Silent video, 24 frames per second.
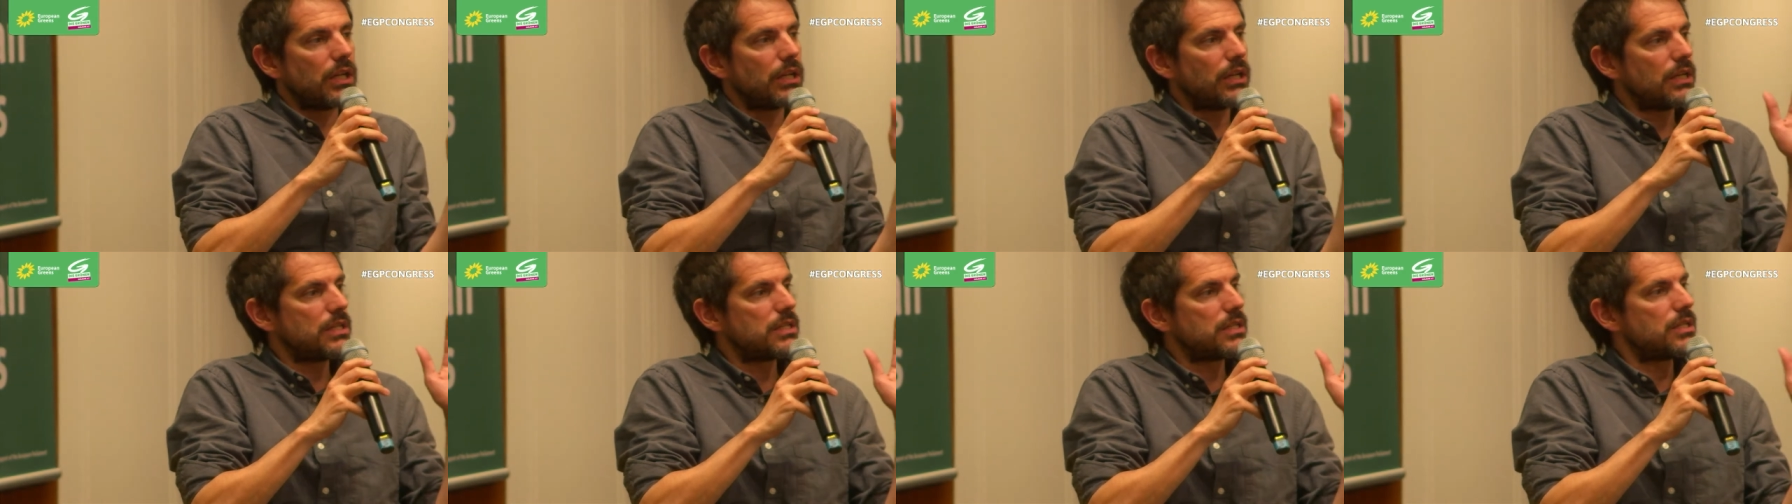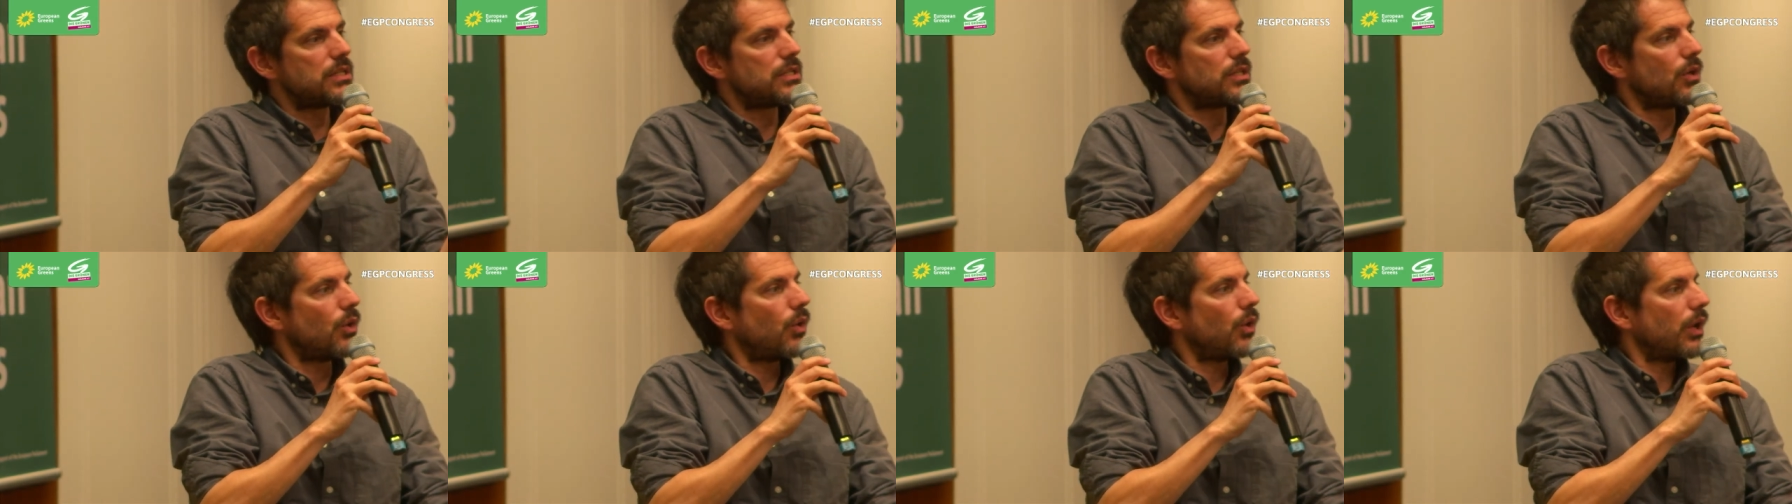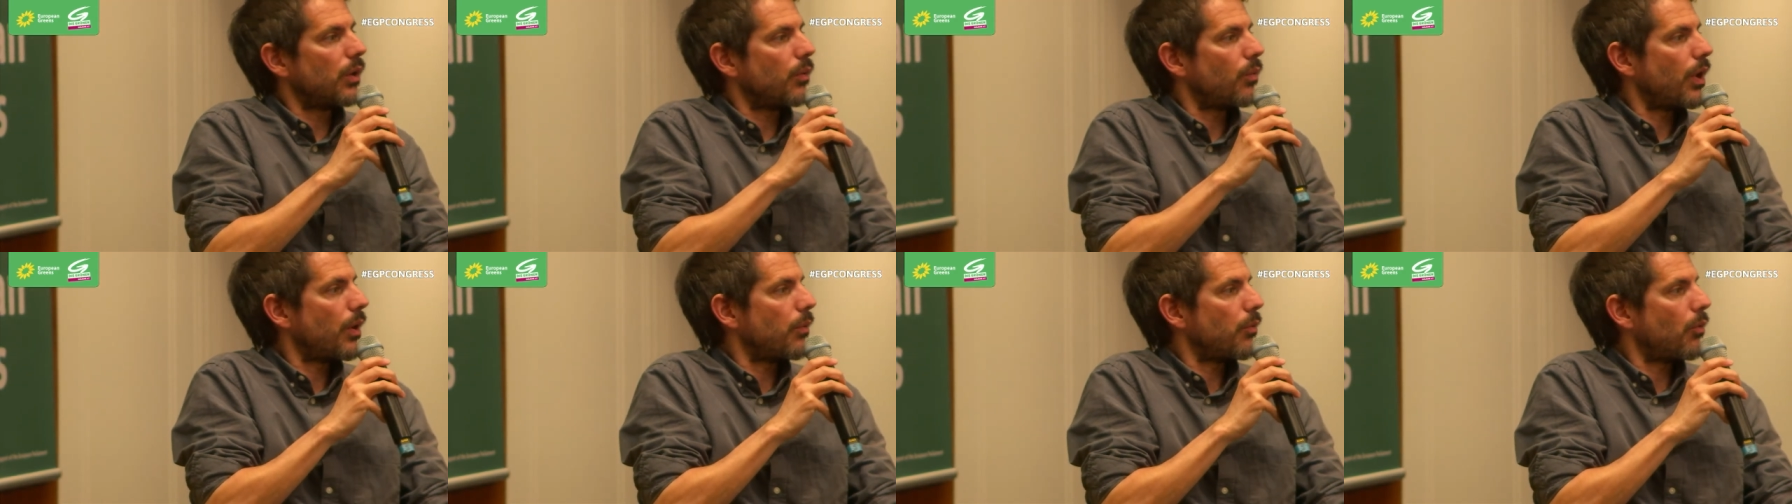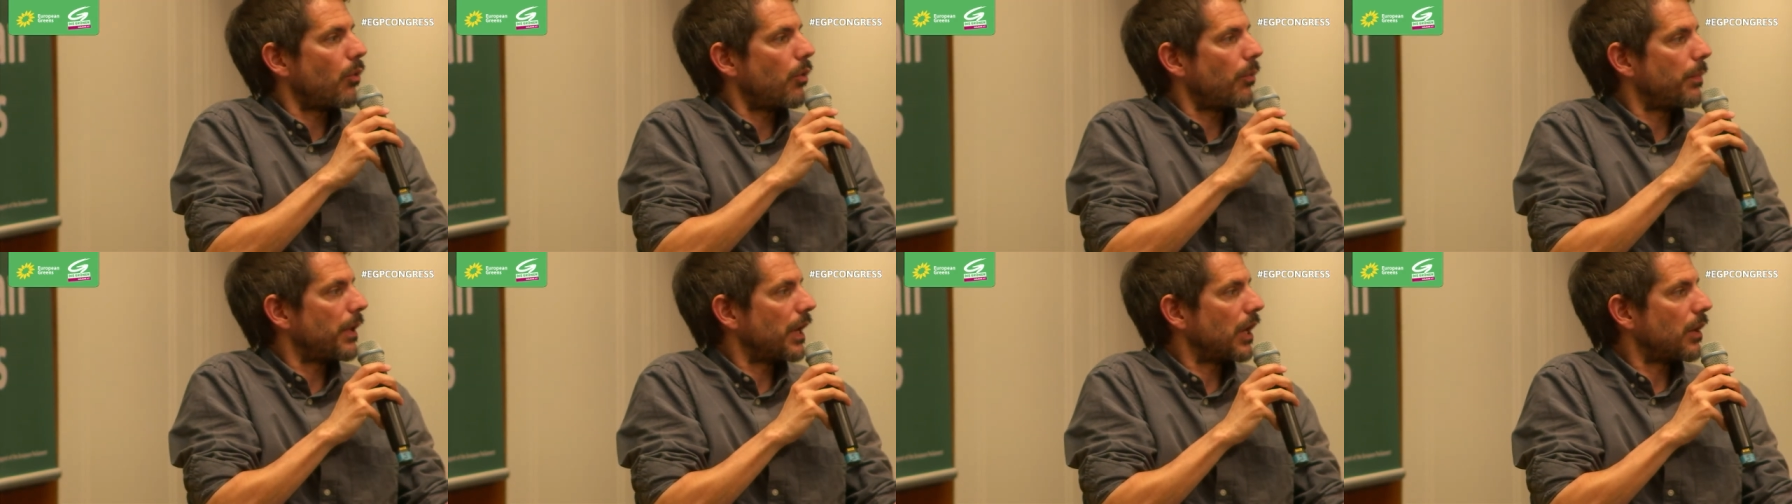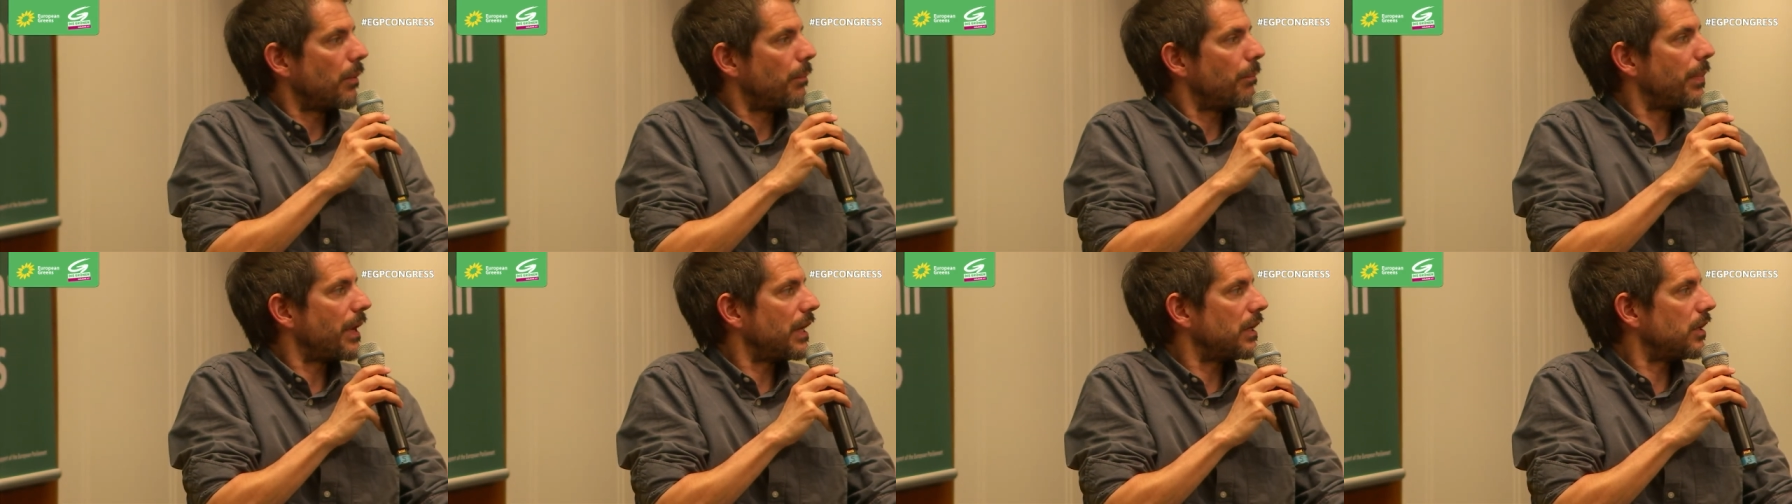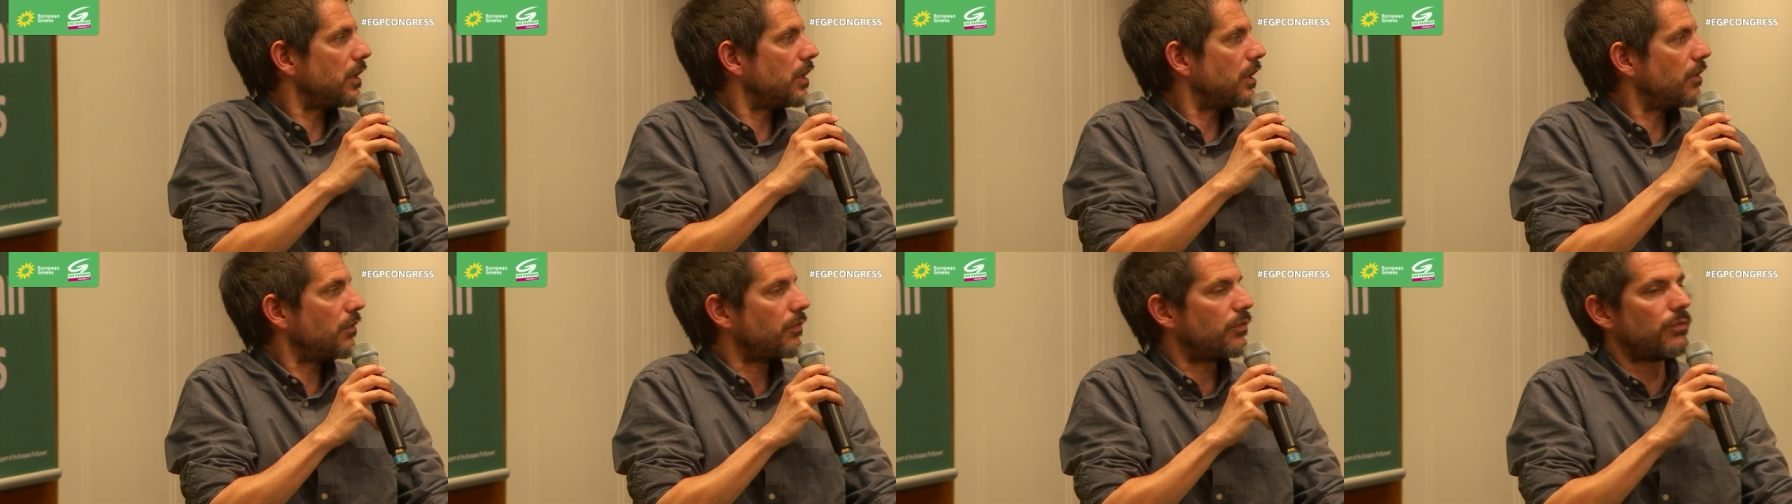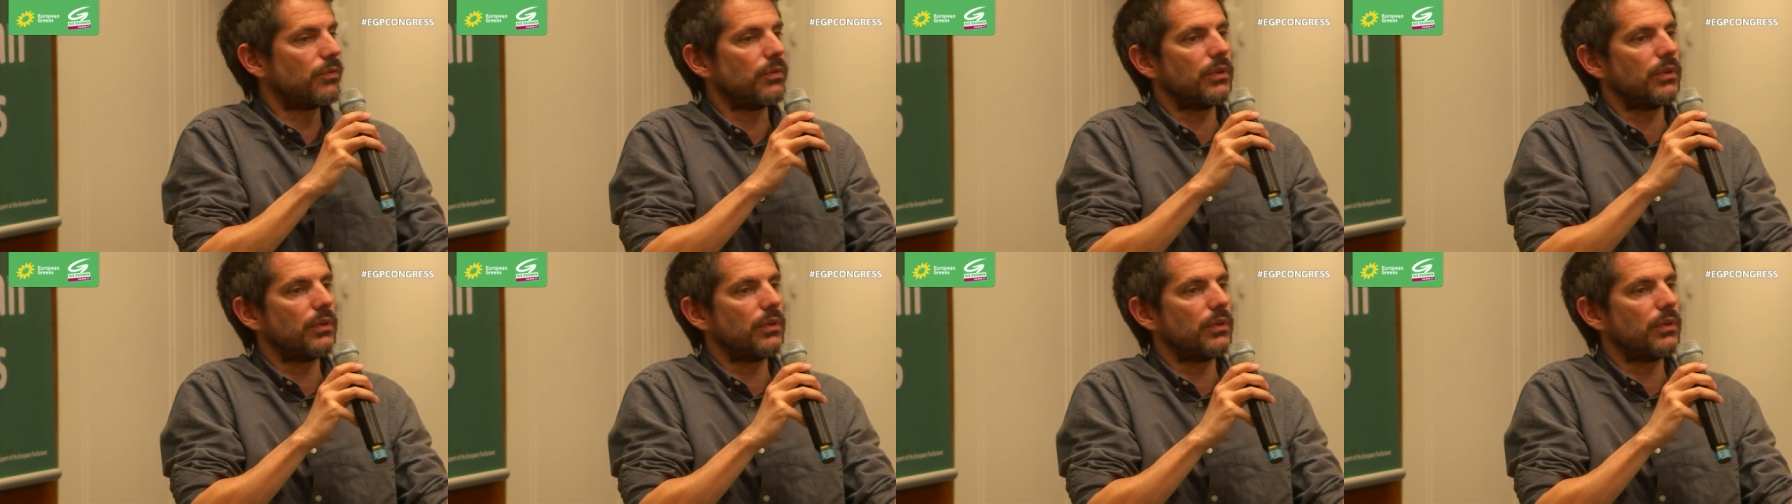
this is the only way we will be competitive,